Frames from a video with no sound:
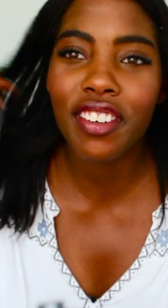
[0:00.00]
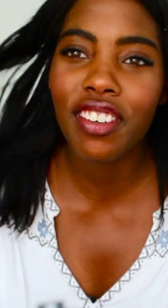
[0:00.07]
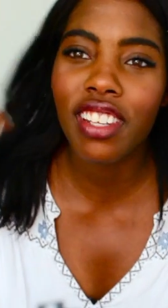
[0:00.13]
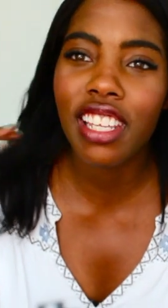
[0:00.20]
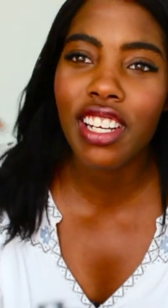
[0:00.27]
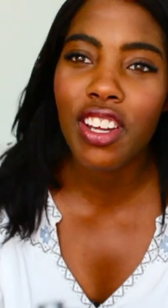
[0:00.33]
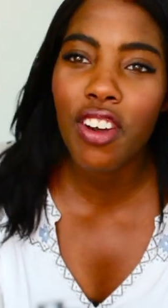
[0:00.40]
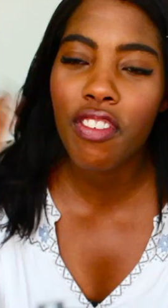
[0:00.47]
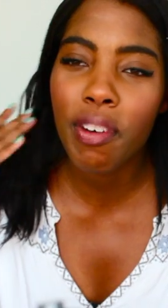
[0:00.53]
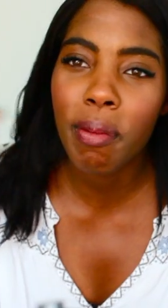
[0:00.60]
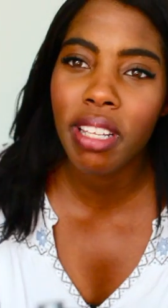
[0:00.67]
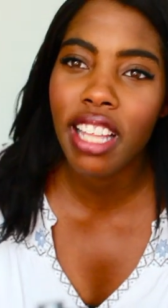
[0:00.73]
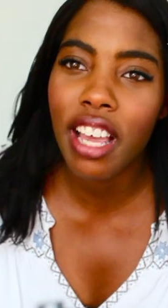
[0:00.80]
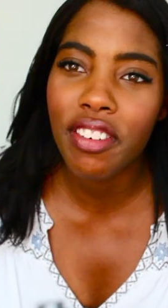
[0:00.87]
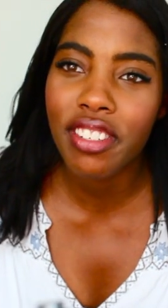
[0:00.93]
don't really know if
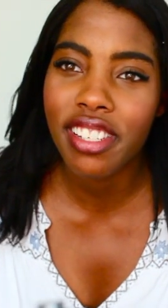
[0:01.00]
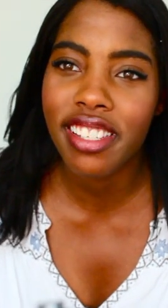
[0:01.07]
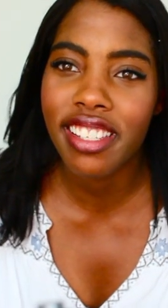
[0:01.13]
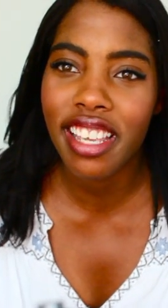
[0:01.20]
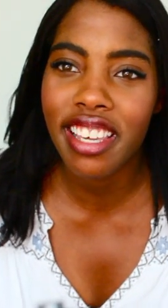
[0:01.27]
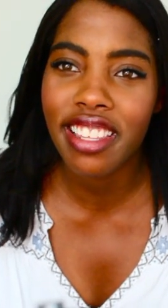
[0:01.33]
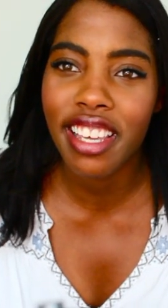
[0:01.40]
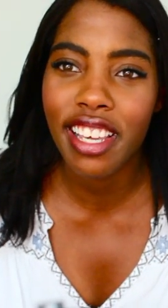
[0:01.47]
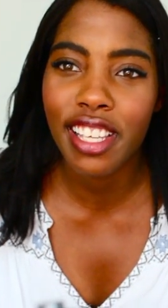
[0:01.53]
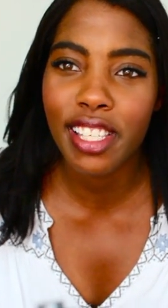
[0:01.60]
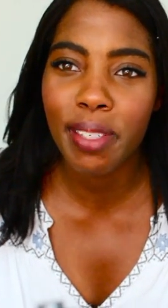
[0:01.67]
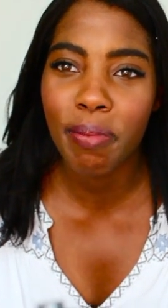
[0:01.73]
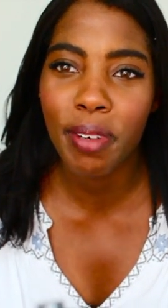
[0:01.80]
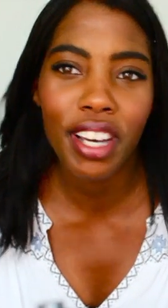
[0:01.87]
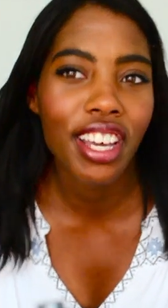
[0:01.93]
I'm allowed to say
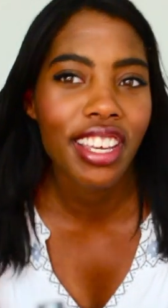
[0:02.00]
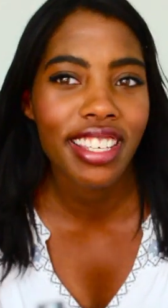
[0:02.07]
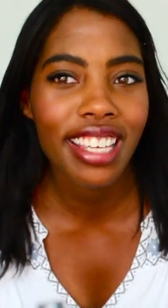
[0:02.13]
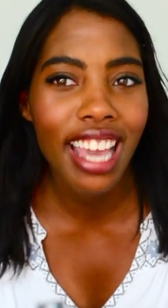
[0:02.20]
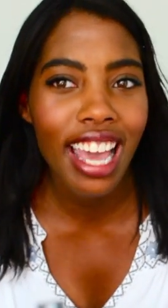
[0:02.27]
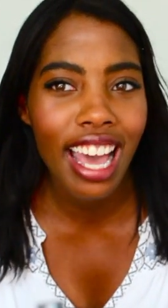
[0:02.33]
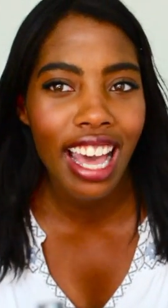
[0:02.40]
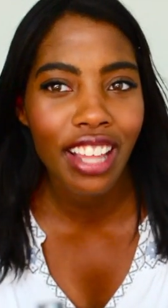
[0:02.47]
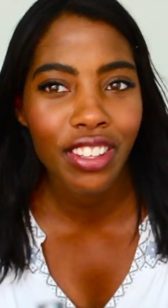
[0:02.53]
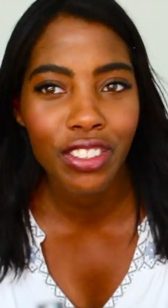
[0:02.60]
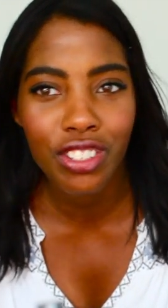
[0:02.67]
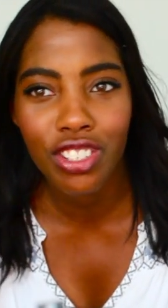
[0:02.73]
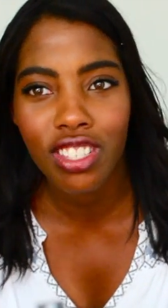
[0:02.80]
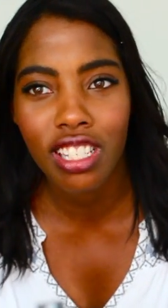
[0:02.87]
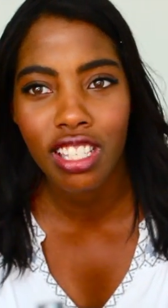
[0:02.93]
this, but yeah,
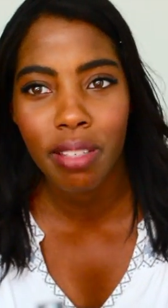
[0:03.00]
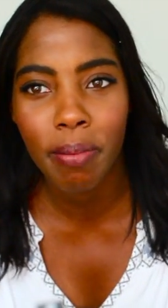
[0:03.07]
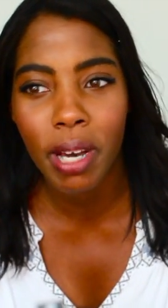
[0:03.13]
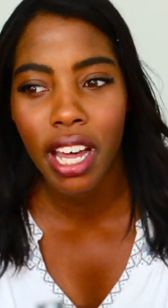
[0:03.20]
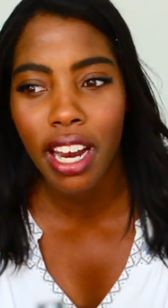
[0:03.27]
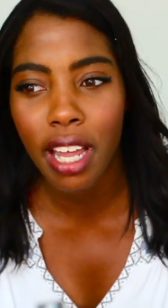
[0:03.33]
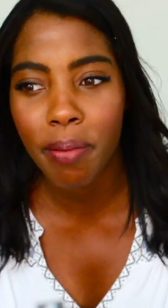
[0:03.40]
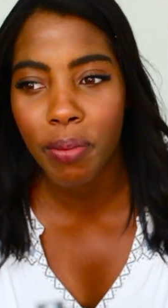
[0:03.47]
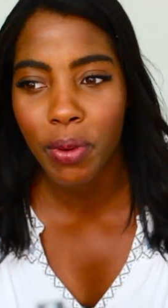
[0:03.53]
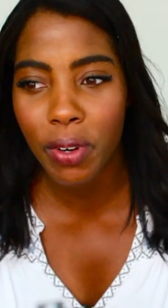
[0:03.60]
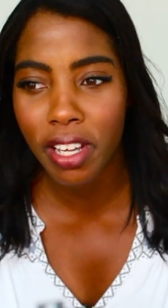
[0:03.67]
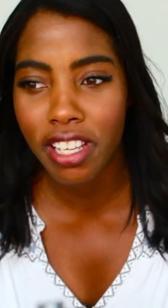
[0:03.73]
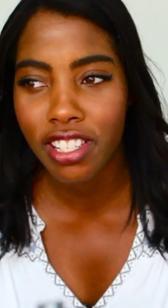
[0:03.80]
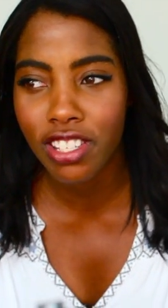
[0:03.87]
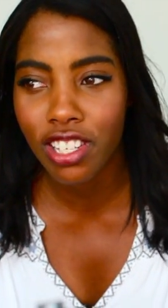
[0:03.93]
they're just like the pothead
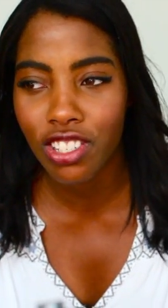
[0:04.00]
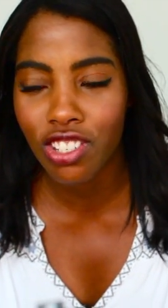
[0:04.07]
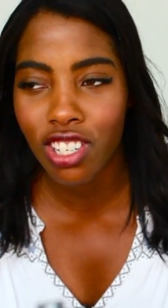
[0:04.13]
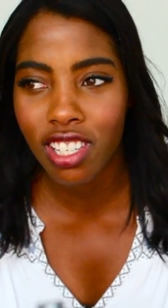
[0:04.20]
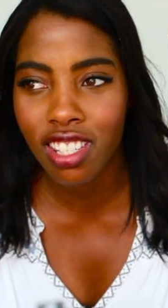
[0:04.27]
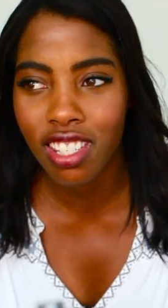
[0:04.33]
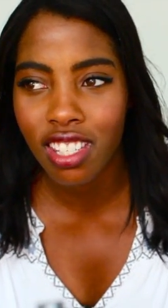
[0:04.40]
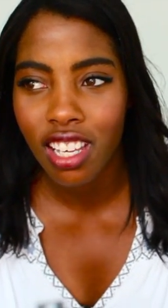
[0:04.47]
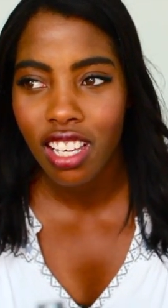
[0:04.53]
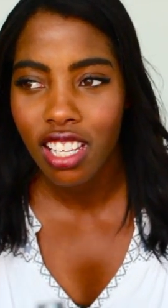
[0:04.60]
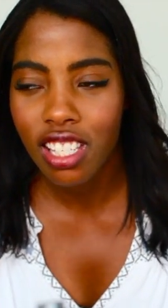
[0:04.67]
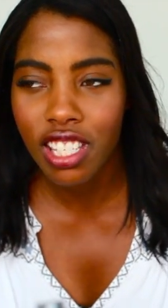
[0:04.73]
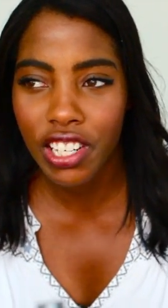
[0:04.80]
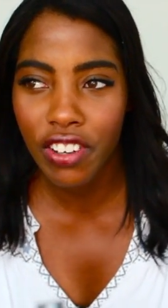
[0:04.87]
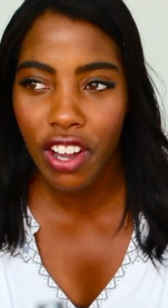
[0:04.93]
boys that just
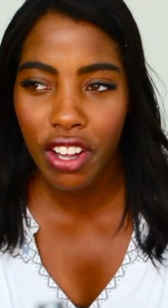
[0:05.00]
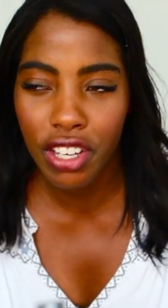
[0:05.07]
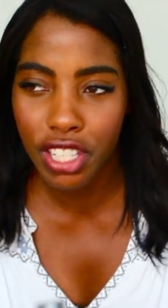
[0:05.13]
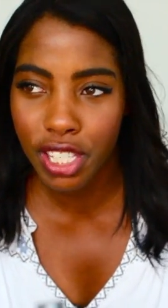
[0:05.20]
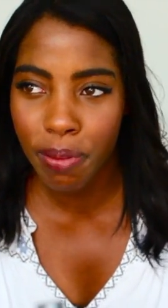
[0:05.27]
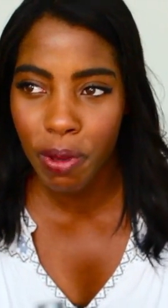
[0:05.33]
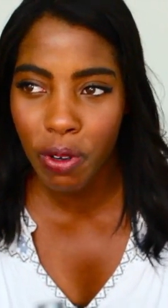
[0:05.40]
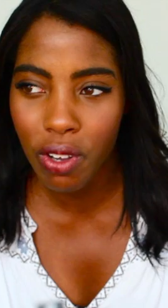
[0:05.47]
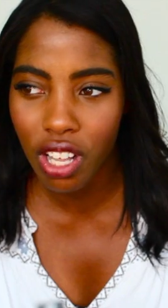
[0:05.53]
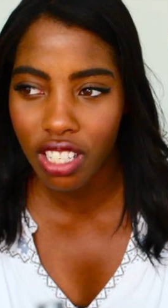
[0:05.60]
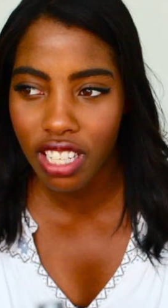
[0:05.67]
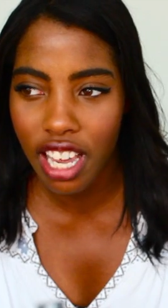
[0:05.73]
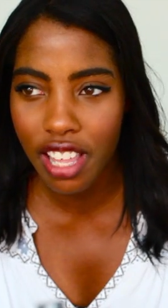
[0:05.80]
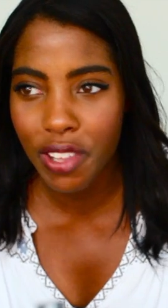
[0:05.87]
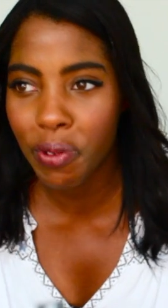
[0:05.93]
sit around and smoke
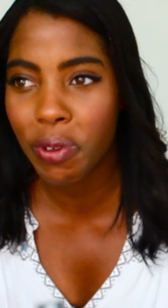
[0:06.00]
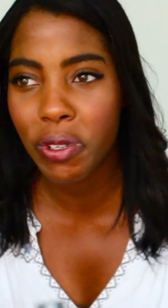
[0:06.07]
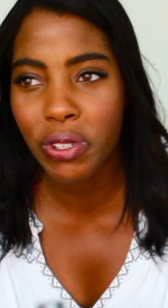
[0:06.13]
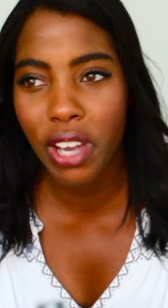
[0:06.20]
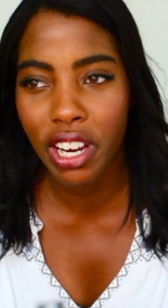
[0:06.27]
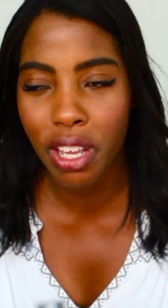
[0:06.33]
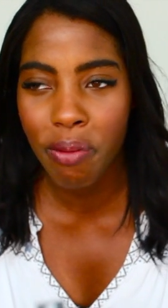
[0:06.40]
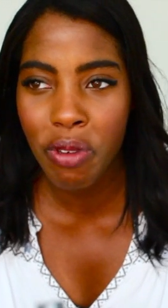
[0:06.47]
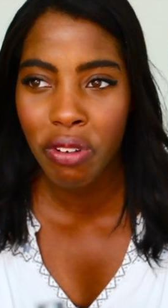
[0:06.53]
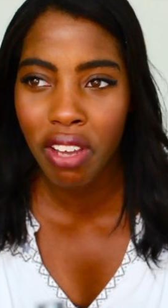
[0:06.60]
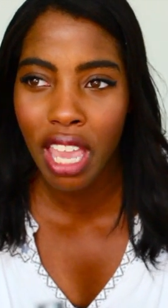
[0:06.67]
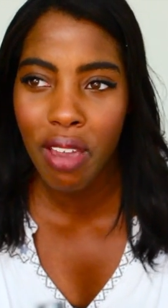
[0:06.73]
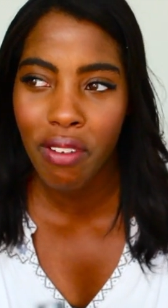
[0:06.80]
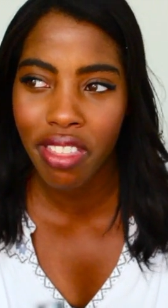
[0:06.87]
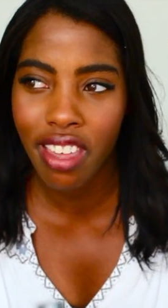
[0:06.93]
all day, and when you try to
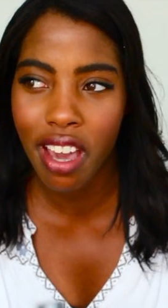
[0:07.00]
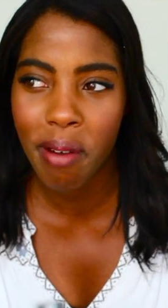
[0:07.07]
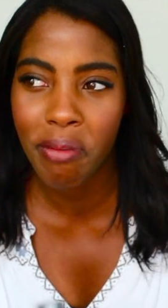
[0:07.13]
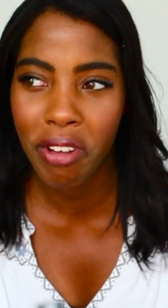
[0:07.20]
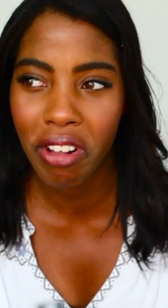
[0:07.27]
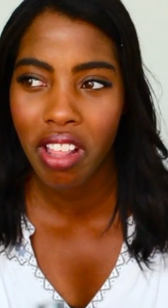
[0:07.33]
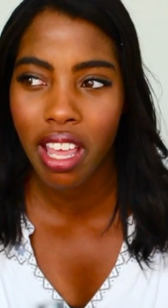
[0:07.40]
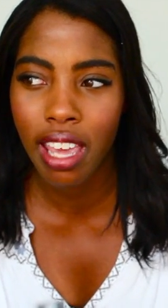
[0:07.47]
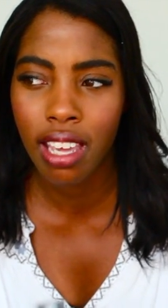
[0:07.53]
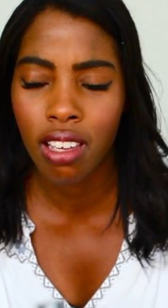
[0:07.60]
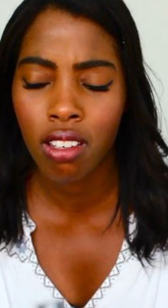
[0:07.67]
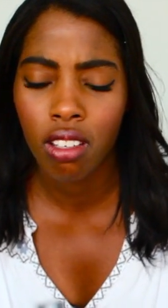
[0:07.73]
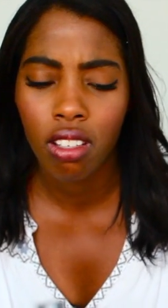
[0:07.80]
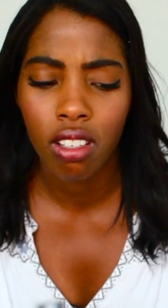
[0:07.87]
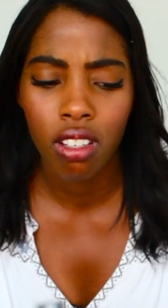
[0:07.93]
communicate with them, they're
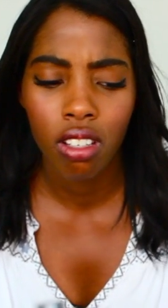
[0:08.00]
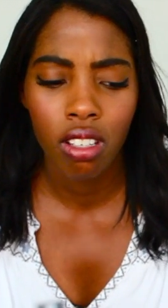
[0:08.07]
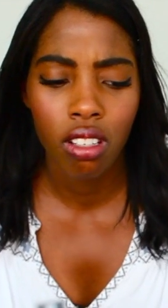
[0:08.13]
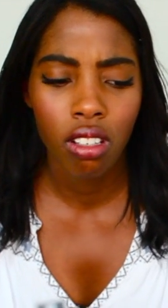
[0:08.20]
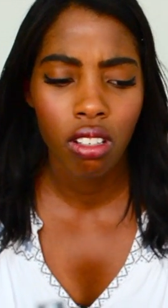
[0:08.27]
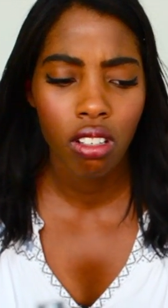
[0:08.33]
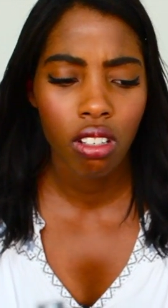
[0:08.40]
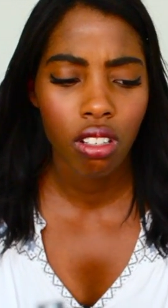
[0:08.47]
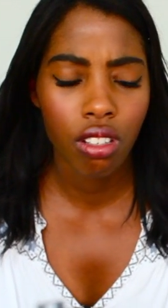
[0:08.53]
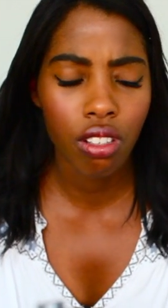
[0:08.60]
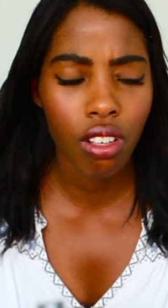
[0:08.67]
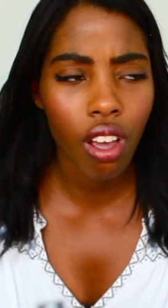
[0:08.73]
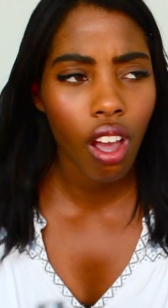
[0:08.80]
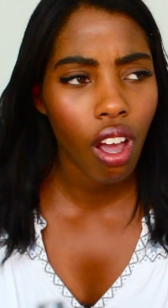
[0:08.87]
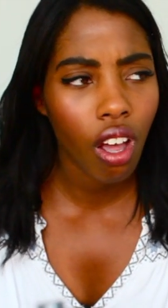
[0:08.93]
like,
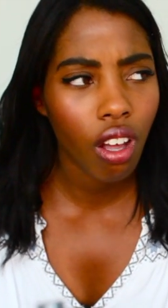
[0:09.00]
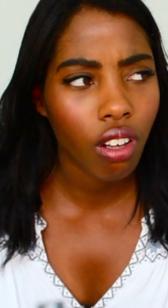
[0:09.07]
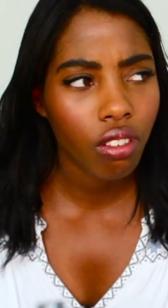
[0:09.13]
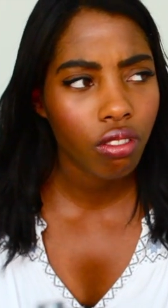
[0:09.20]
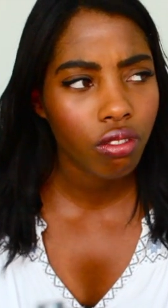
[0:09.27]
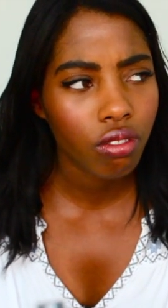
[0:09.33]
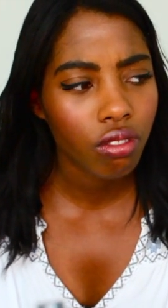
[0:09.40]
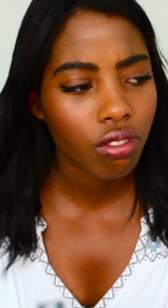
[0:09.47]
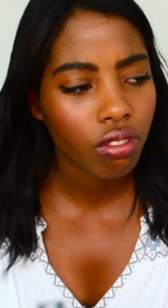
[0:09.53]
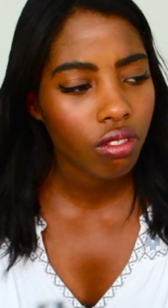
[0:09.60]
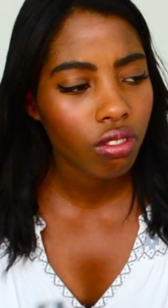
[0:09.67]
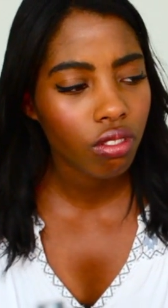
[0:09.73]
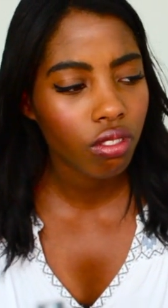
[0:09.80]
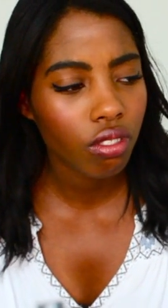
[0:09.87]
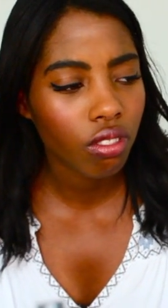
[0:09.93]
yeah,
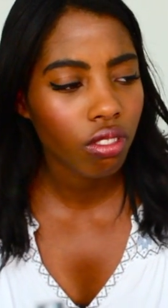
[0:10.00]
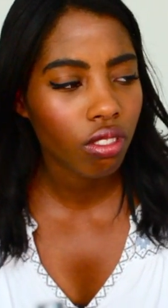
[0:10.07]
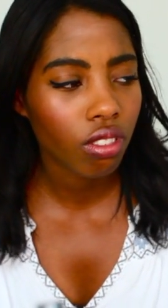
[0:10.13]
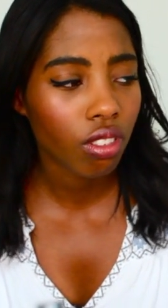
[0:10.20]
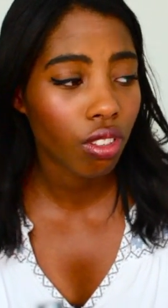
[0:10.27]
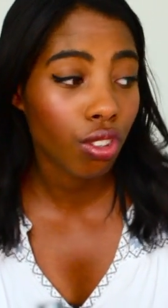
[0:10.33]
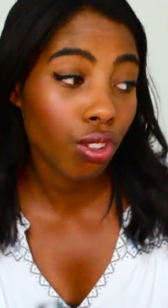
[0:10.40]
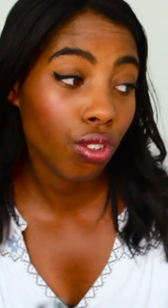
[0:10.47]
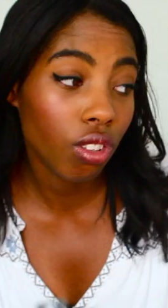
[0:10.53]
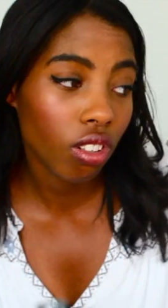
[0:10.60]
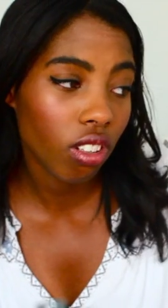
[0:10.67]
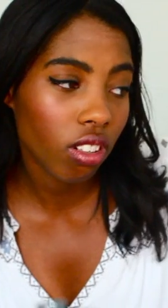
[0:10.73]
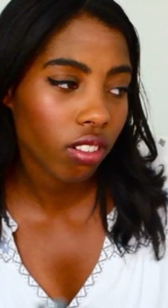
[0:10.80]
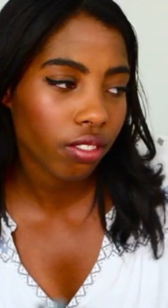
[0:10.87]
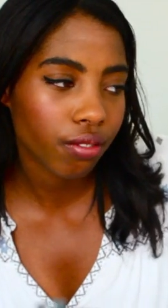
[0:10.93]

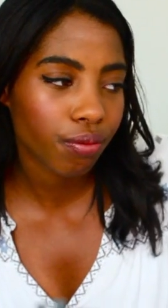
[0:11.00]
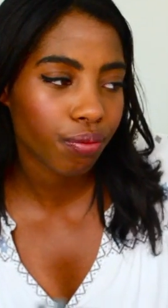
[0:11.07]
cool,